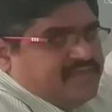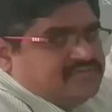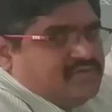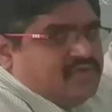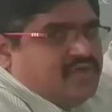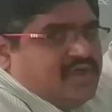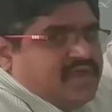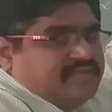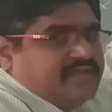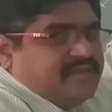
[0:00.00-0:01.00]

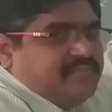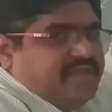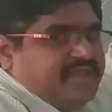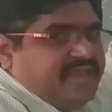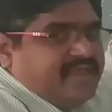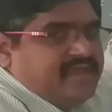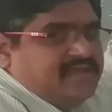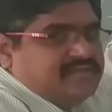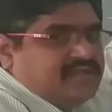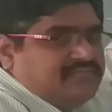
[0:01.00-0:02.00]
So the remaining
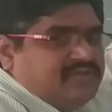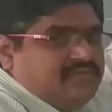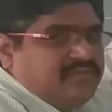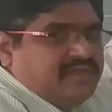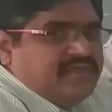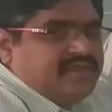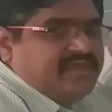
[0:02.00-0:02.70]
that will be